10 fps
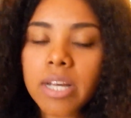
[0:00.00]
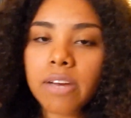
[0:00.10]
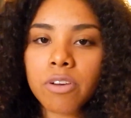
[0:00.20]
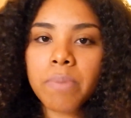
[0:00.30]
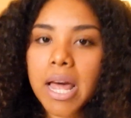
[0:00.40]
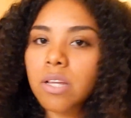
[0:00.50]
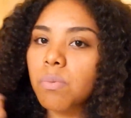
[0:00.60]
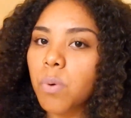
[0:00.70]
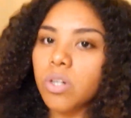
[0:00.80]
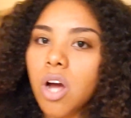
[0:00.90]
If you're battling
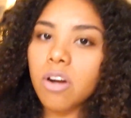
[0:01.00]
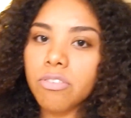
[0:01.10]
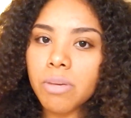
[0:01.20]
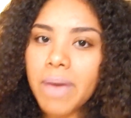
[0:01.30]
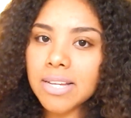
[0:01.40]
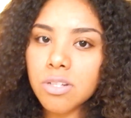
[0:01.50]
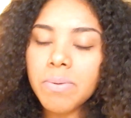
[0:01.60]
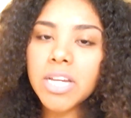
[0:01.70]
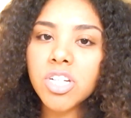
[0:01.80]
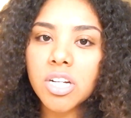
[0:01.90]
with pornography,
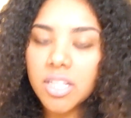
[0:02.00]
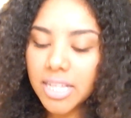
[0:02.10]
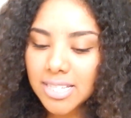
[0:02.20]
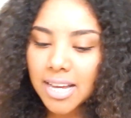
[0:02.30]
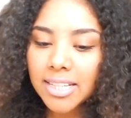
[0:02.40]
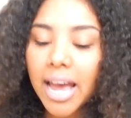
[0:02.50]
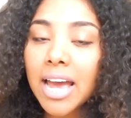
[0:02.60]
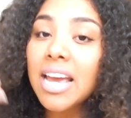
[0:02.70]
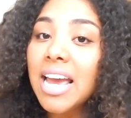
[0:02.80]
masturbation, things like that,